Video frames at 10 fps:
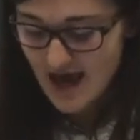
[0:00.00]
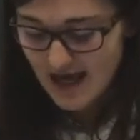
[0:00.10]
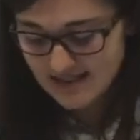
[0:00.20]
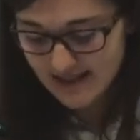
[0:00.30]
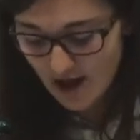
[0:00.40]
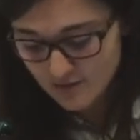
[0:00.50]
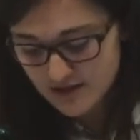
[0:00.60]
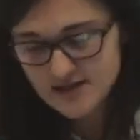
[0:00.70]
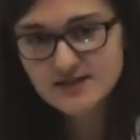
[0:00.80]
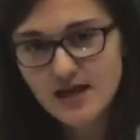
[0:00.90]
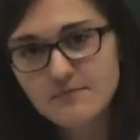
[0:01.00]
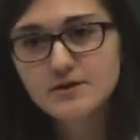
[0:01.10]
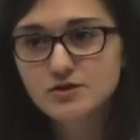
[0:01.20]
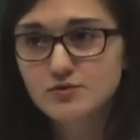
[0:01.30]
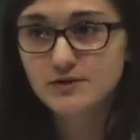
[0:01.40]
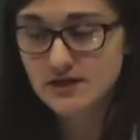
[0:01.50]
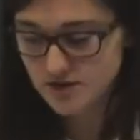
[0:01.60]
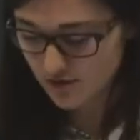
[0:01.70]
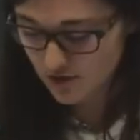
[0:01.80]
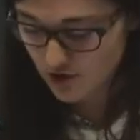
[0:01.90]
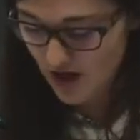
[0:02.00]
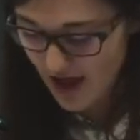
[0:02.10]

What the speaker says: has allowed me to step into research